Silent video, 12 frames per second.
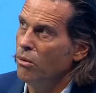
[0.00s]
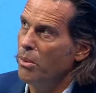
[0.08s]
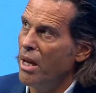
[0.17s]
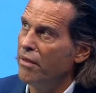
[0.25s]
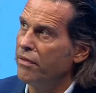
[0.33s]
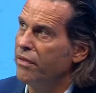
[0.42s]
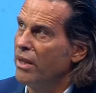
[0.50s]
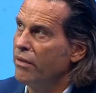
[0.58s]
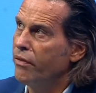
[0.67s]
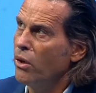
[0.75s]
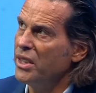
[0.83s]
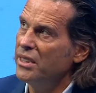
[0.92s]
We have uh,
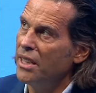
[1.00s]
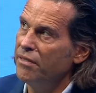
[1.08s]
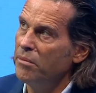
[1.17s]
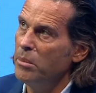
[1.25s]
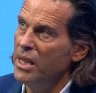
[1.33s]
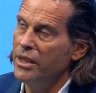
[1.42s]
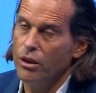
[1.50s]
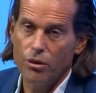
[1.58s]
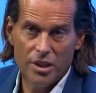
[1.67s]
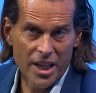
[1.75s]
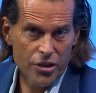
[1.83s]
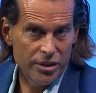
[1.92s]
47 million
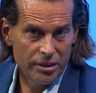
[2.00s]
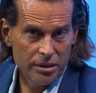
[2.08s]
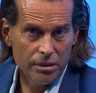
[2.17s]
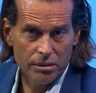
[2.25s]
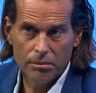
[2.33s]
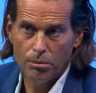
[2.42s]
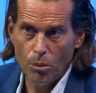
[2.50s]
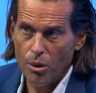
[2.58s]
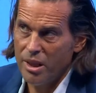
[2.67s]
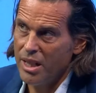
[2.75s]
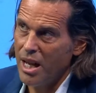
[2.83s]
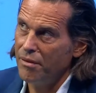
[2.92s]
connections, so more
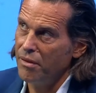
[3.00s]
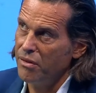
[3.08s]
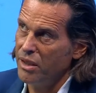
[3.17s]
than half of the